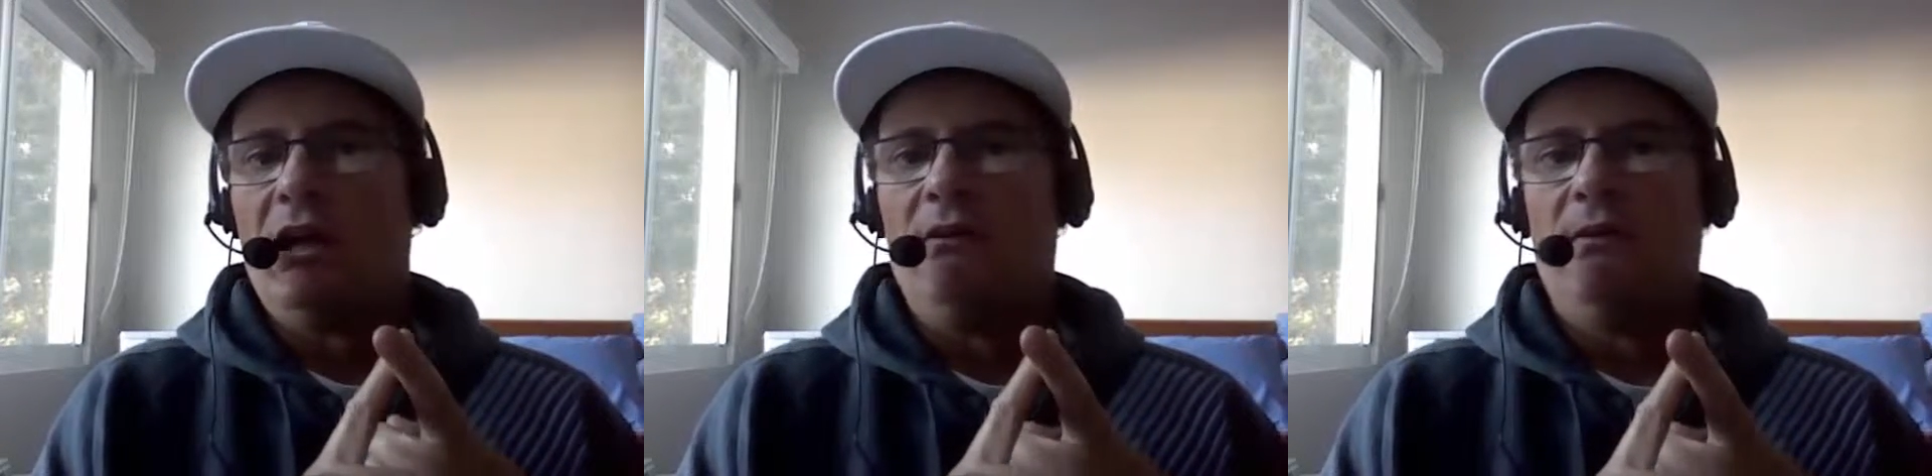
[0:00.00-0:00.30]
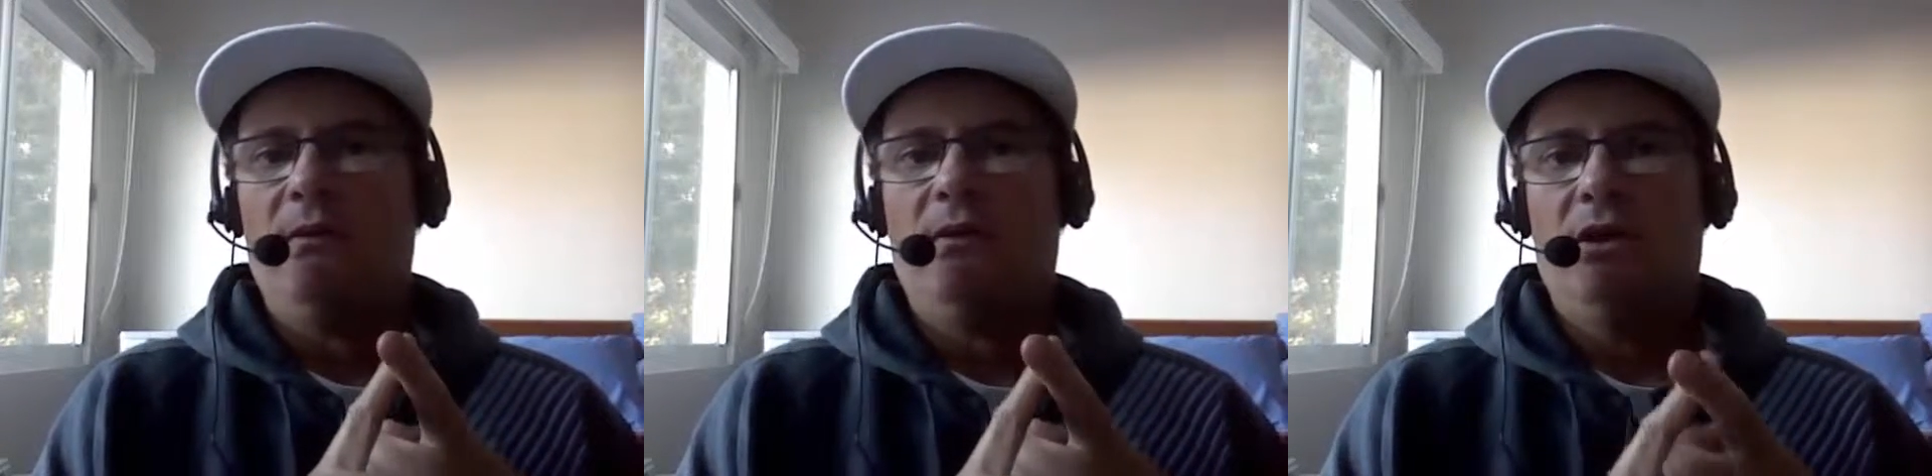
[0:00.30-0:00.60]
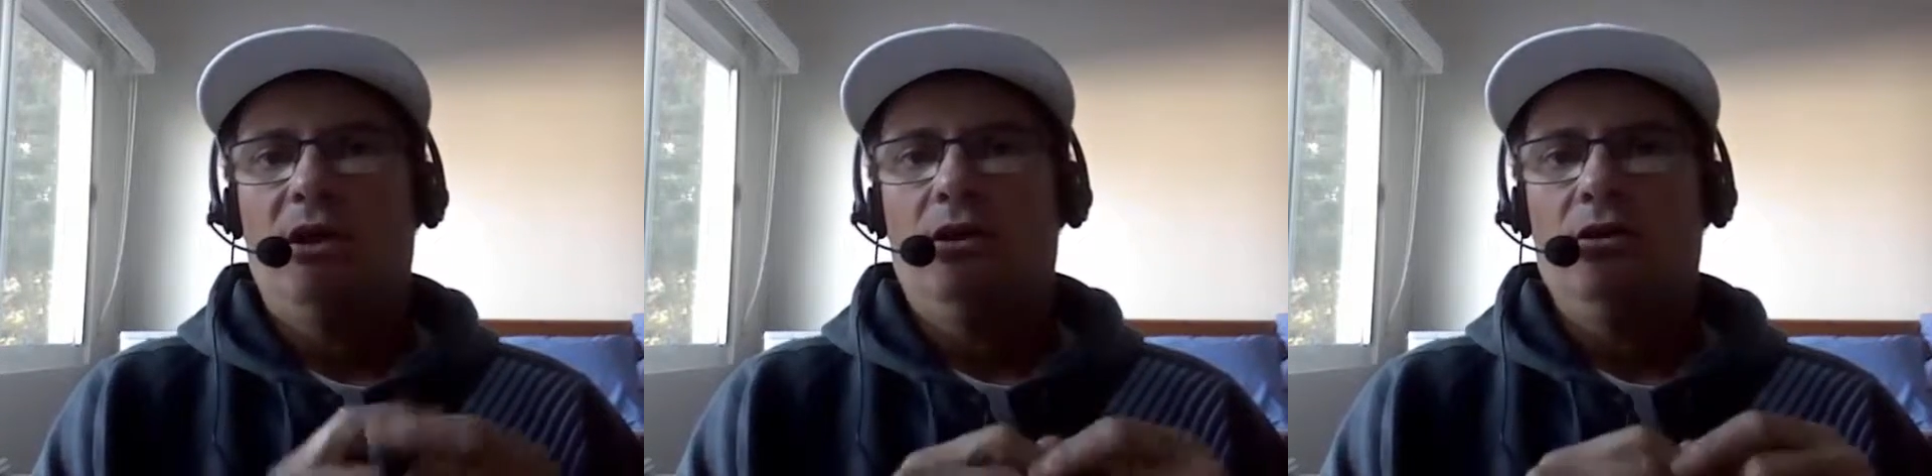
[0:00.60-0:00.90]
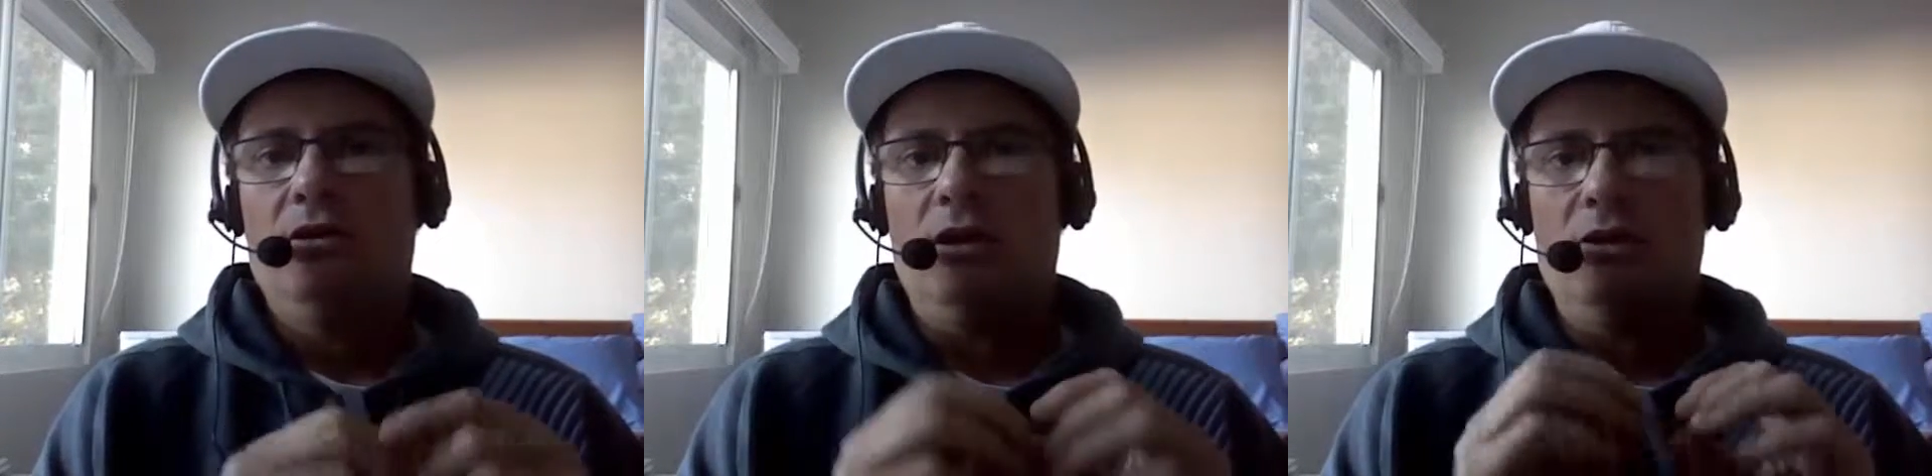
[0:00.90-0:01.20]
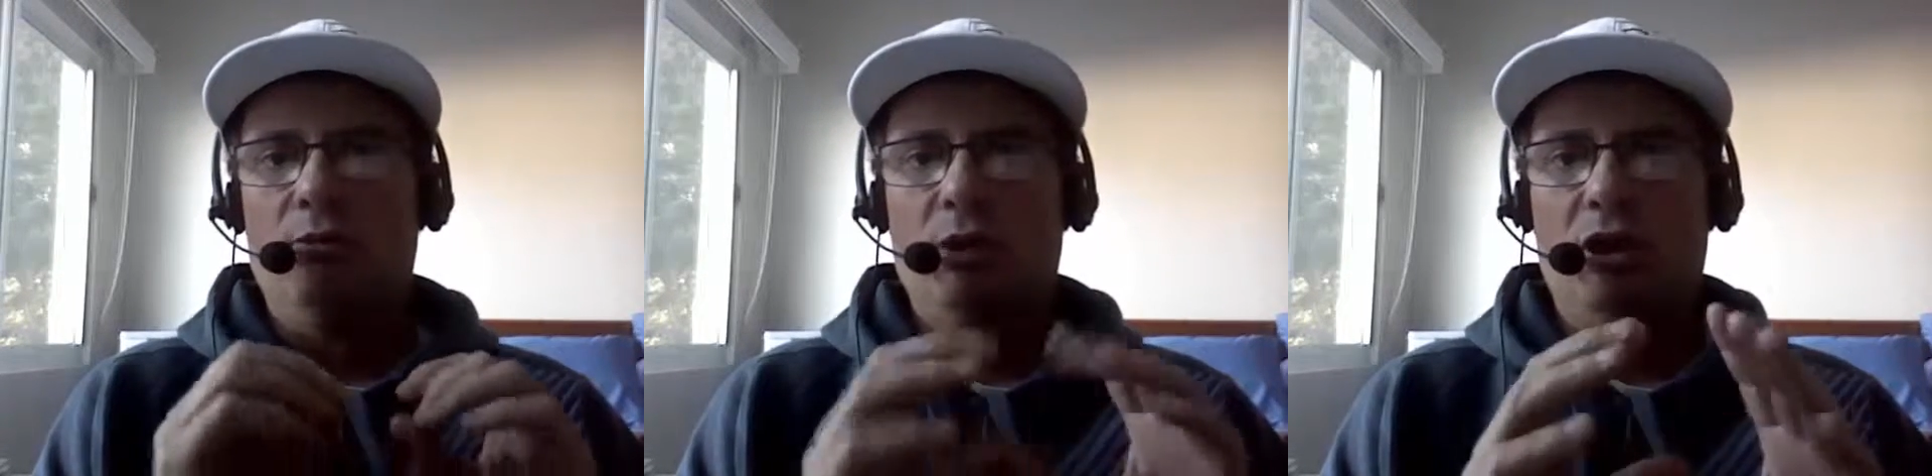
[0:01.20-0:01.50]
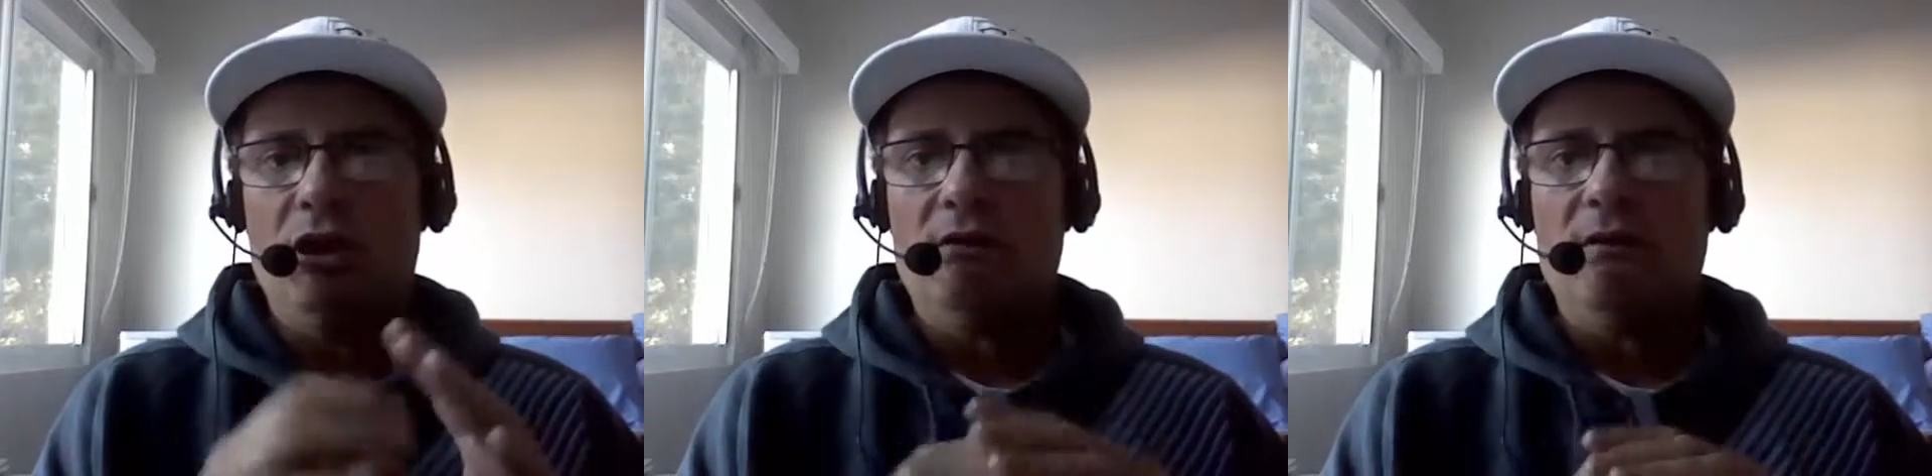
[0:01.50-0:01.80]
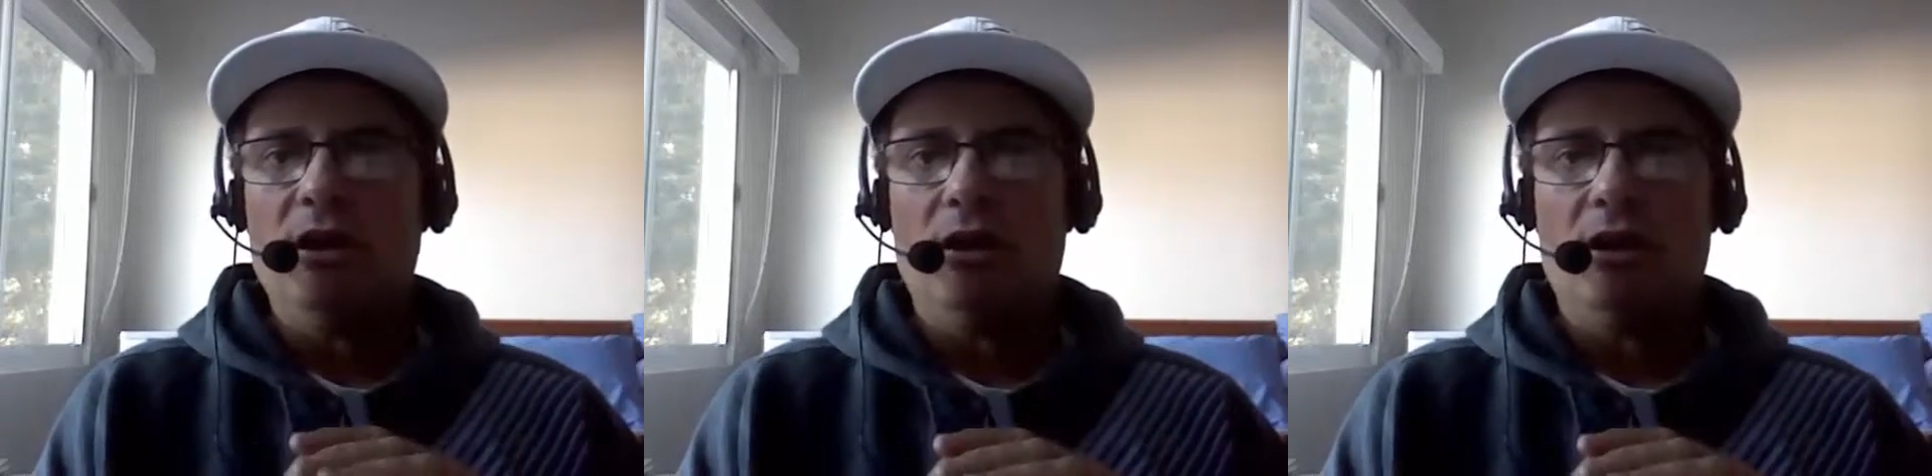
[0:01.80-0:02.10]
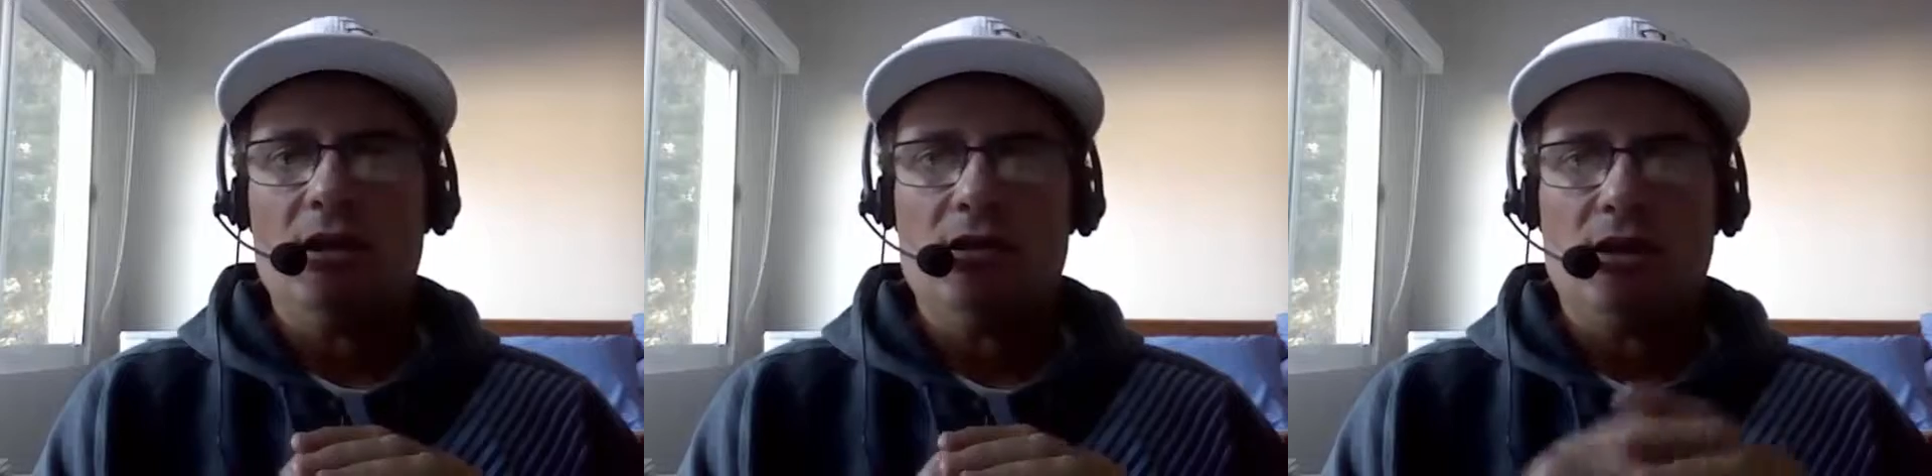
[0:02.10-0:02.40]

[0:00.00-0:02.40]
have that you apply to your video.